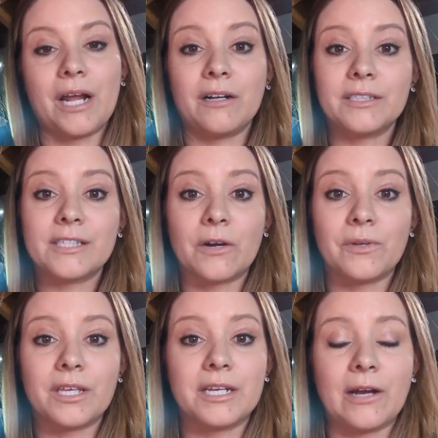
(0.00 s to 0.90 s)
But I'll start
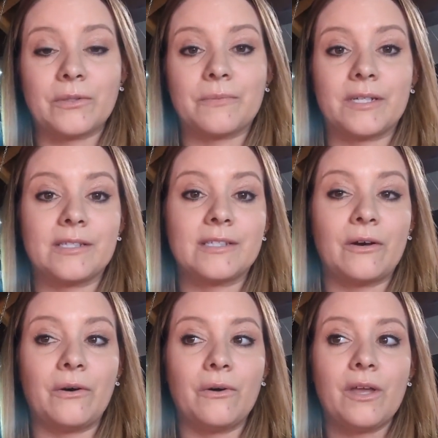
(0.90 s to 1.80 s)
with the announcements.
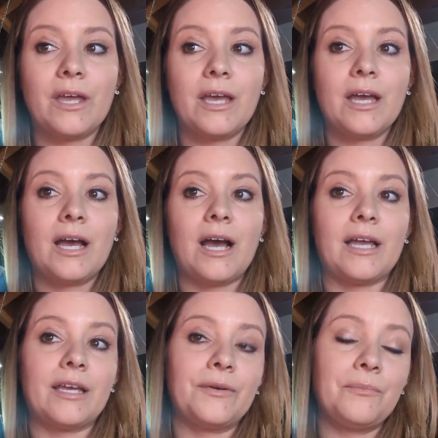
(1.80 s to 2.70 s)
So
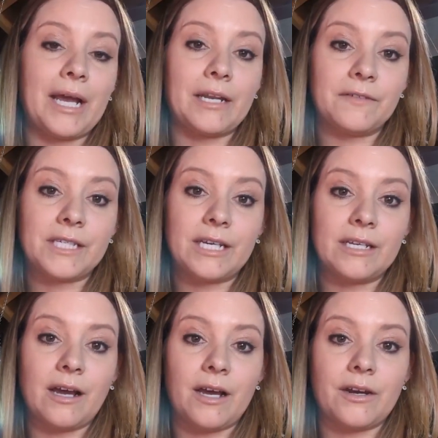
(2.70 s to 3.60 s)
you might have
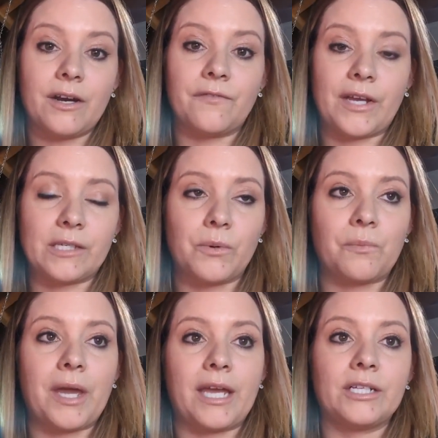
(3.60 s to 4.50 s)
seen on our
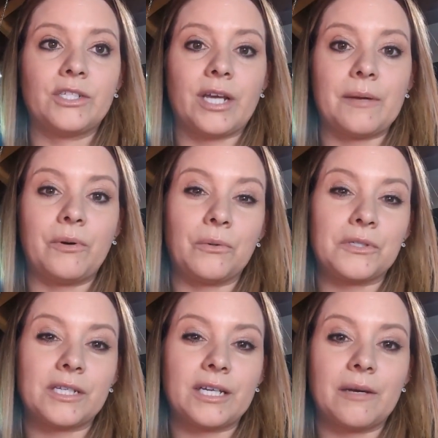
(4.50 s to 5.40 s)
Facebook page, I
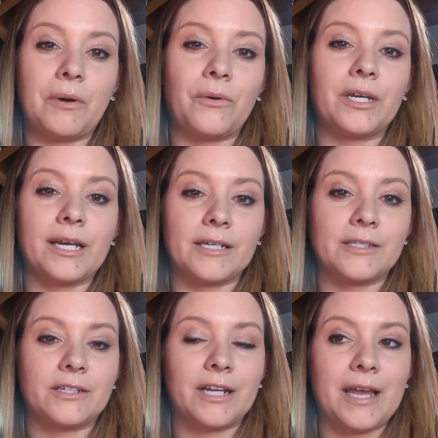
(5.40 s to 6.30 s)
posted about it
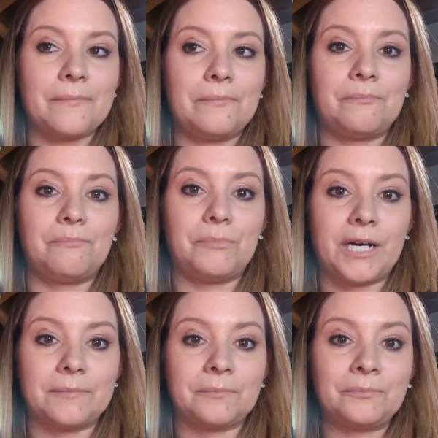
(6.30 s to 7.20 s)
yesterday,
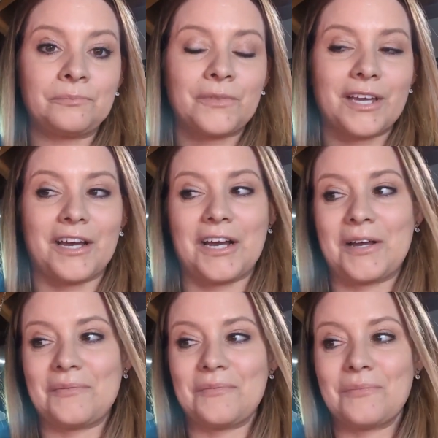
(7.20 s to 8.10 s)
but
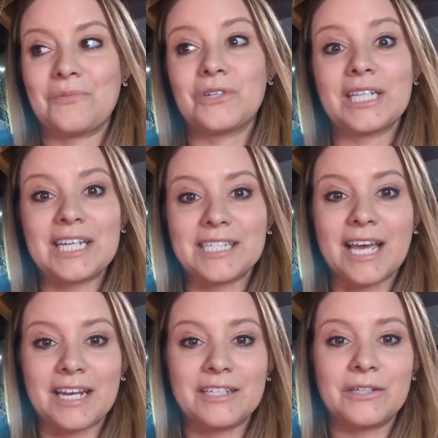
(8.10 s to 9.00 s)
really
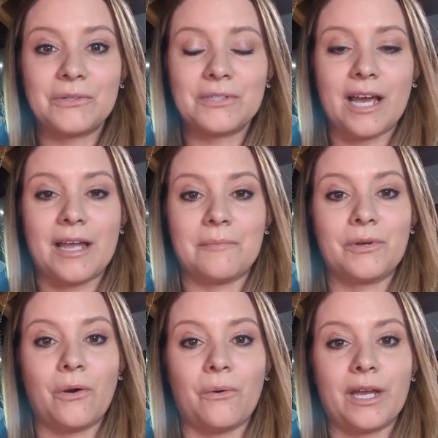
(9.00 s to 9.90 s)
exciting news. I
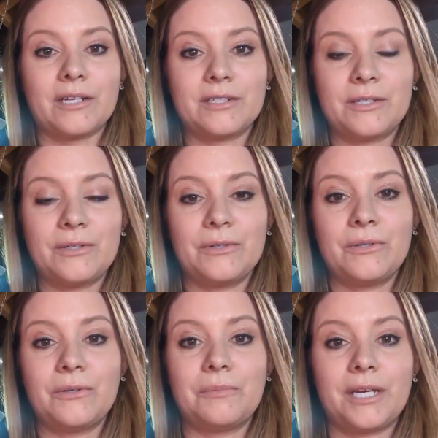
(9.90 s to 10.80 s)
am going
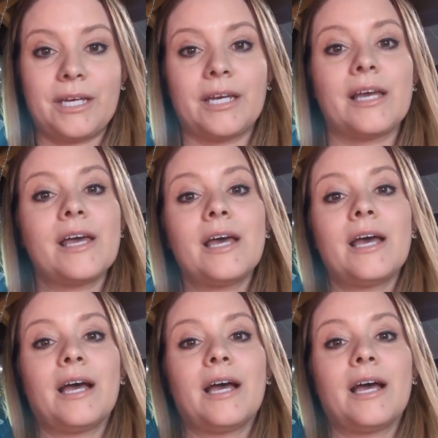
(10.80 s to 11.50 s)
to be